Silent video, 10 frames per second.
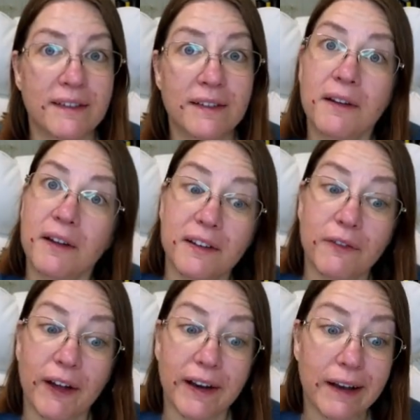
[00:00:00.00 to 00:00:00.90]
Let's
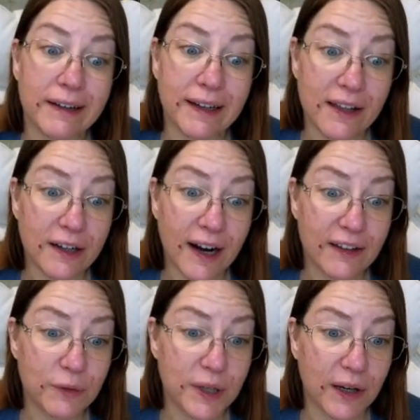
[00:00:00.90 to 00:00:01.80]
find out together as
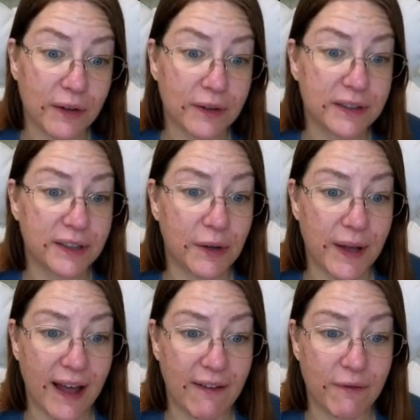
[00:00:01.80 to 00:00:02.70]
we go. So we
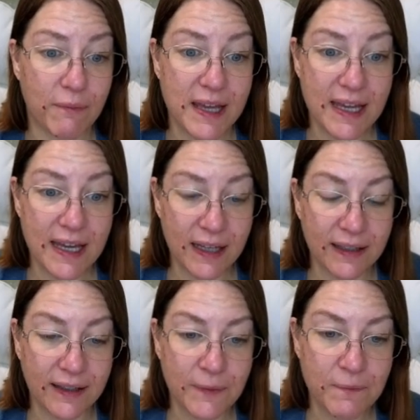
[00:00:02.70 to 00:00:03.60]
have me
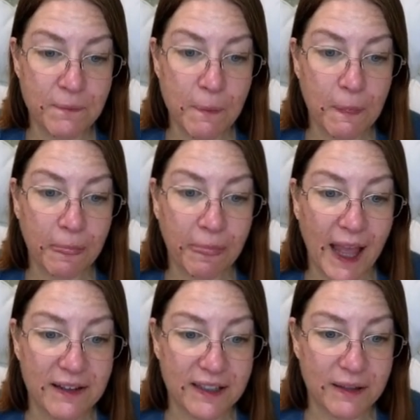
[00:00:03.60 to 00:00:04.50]

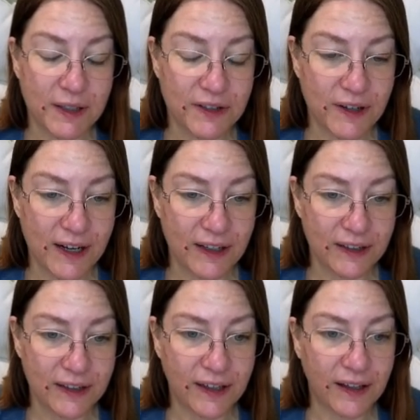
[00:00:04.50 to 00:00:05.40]
as the administrator.
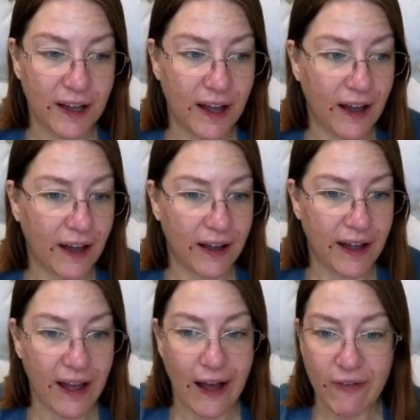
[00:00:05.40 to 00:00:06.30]

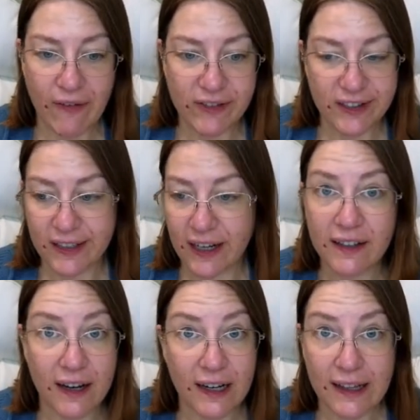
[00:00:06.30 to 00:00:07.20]
I've obviously not
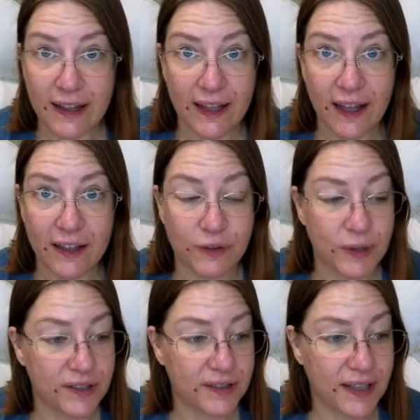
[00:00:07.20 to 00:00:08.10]
done anything yet because we
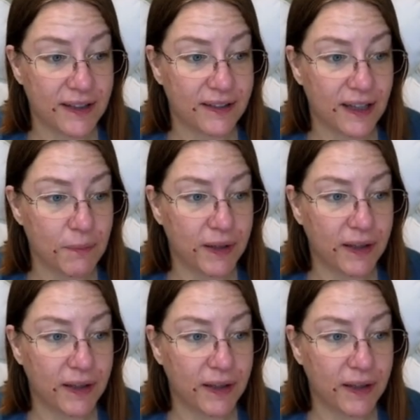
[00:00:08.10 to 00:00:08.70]
just set this up.